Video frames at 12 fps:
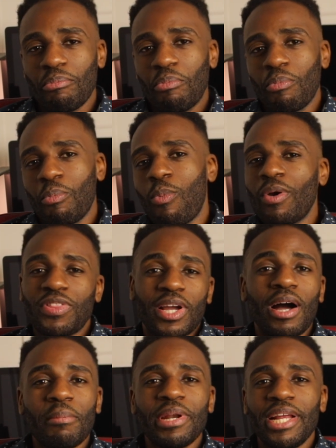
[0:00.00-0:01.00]
with the
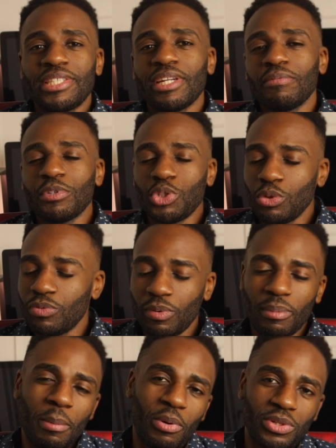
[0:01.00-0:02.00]
combination of the two
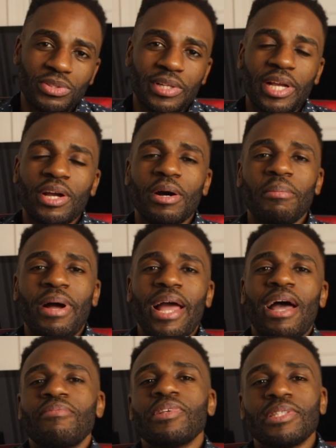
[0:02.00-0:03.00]
from my personal income, I
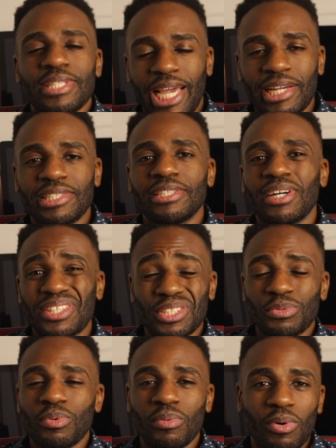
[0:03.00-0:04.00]
have the tax
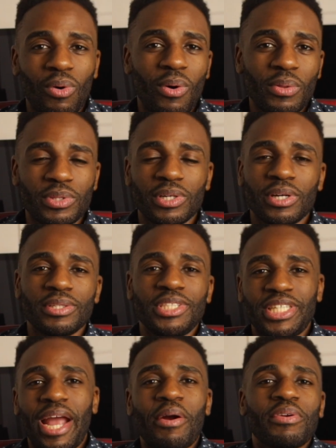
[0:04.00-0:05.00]
deductions for all the
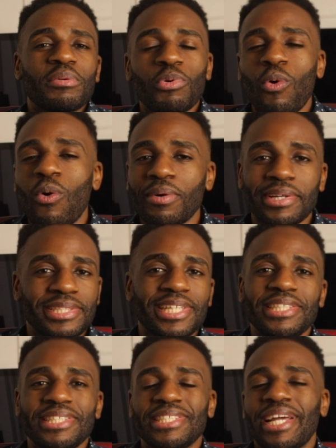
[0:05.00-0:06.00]
charitable
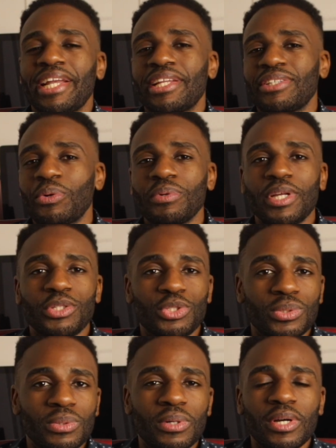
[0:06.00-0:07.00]
organizations I donate
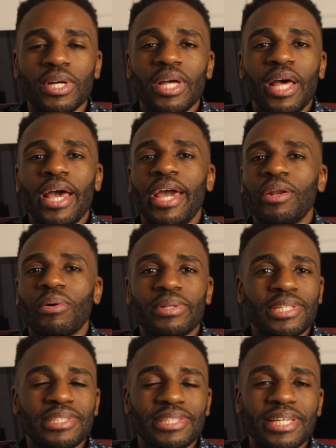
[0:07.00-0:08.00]
to and all
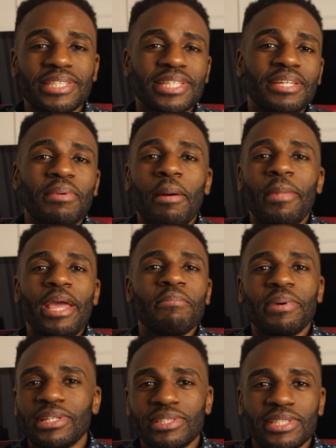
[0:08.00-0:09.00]
these things. And my main
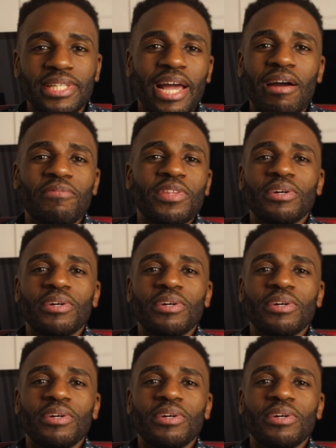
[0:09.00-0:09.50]
business, I have